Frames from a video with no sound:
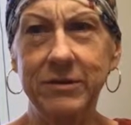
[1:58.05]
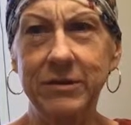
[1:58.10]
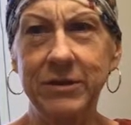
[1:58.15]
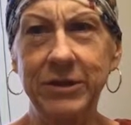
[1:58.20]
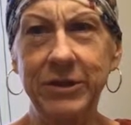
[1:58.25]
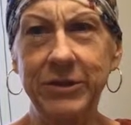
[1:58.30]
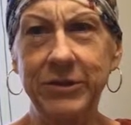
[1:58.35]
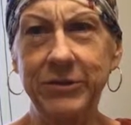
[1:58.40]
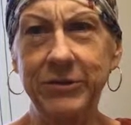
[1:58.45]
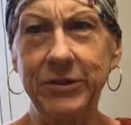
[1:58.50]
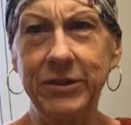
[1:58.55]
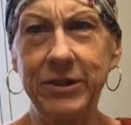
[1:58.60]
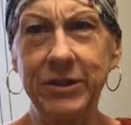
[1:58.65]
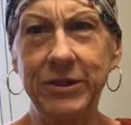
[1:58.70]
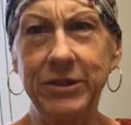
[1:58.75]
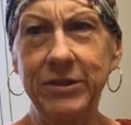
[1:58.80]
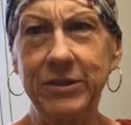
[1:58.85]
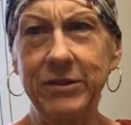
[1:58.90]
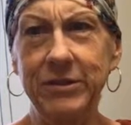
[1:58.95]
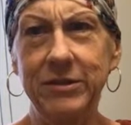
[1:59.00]
you know,
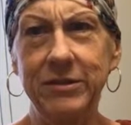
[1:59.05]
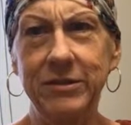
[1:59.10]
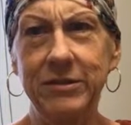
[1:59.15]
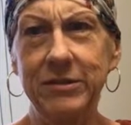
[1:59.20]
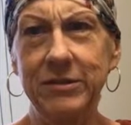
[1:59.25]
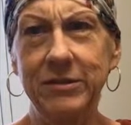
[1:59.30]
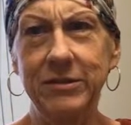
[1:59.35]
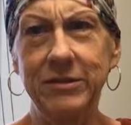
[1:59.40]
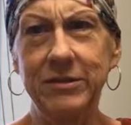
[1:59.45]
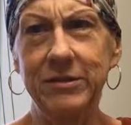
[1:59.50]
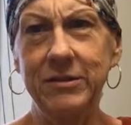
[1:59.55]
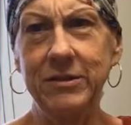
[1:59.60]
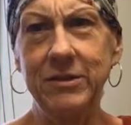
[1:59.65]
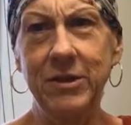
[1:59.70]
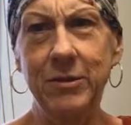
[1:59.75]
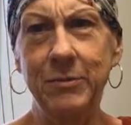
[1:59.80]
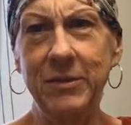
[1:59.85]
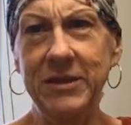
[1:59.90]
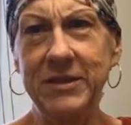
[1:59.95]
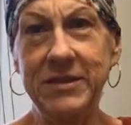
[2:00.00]
that
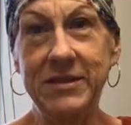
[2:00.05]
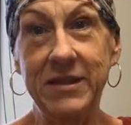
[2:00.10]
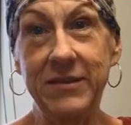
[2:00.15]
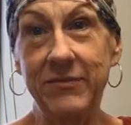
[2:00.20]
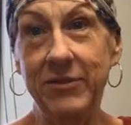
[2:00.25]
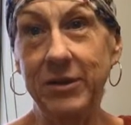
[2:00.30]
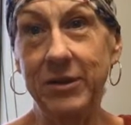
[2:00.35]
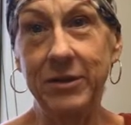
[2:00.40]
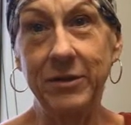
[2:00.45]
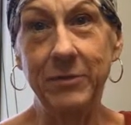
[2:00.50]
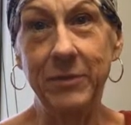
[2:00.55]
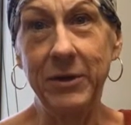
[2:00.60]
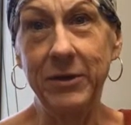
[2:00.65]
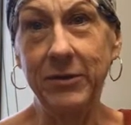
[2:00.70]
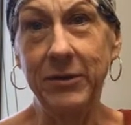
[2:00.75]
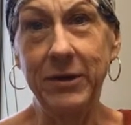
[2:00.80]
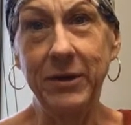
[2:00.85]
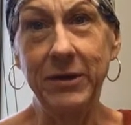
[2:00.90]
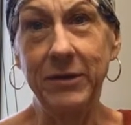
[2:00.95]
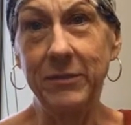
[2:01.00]
nobody's ever going to
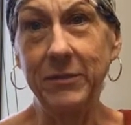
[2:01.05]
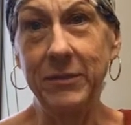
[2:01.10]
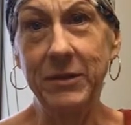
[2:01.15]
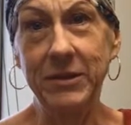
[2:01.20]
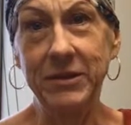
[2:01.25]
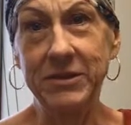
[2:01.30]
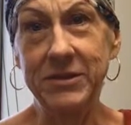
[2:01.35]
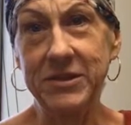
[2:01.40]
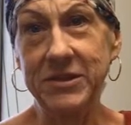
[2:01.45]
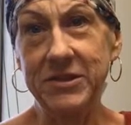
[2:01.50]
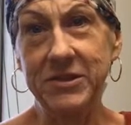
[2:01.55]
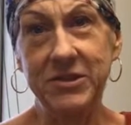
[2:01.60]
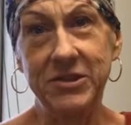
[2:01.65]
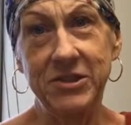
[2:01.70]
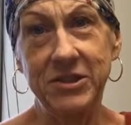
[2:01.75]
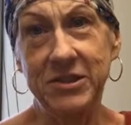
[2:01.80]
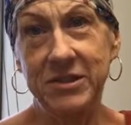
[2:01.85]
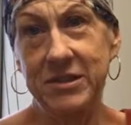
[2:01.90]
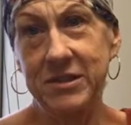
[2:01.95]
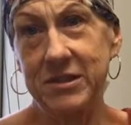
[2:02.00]
marry him. He's
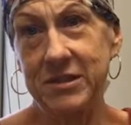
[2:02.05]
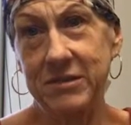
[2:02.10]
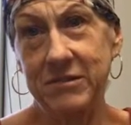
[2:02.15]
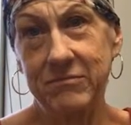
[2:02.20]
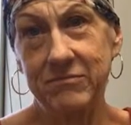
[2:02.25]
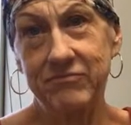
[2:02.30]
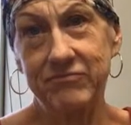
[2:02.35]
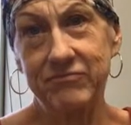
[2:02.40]
just